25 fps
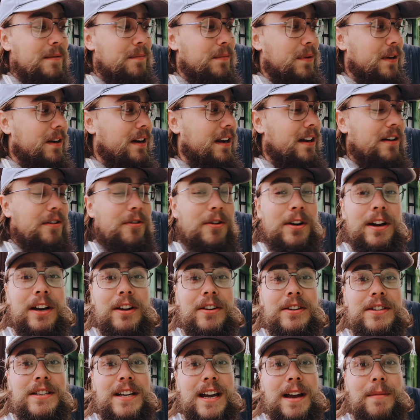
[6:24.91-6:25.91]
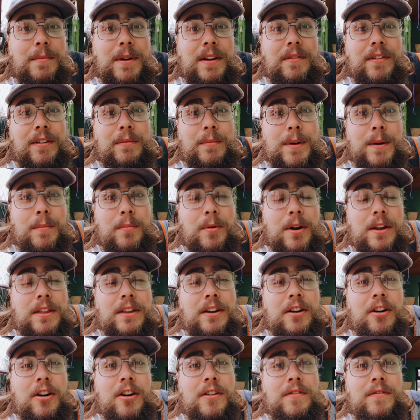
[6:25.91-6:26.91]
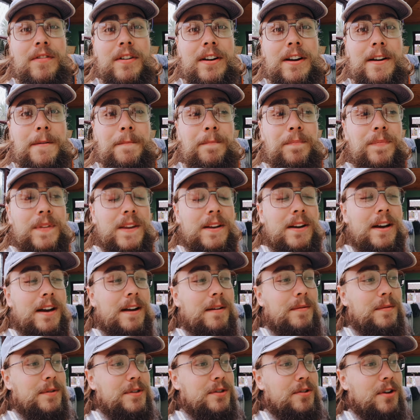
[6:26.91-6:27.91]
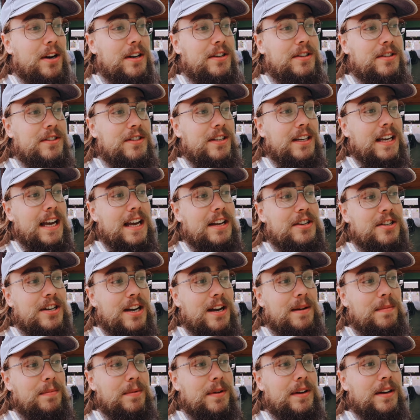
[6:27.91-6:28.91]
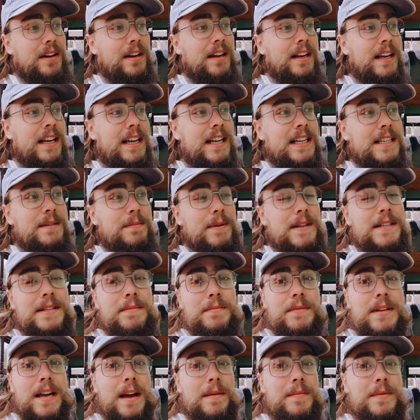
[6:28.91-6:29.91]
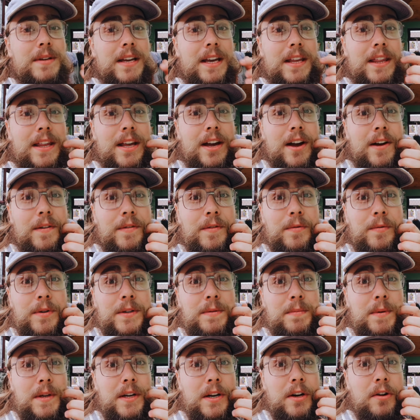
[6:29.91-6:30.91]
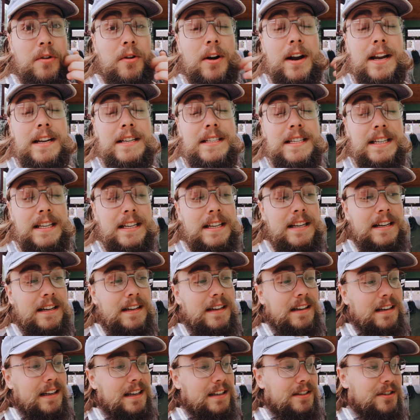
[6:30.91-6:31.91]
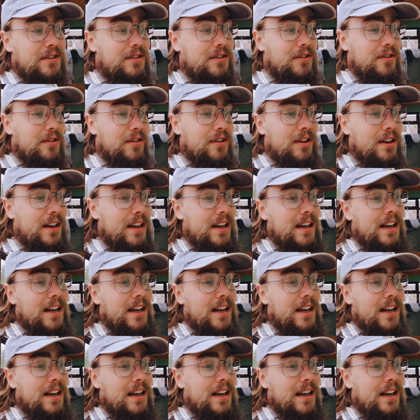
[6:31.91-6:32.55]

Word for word: But had a really good time having my brother over. Um, it was great just to catch up and spend some time together after what's been a crazy year and get to do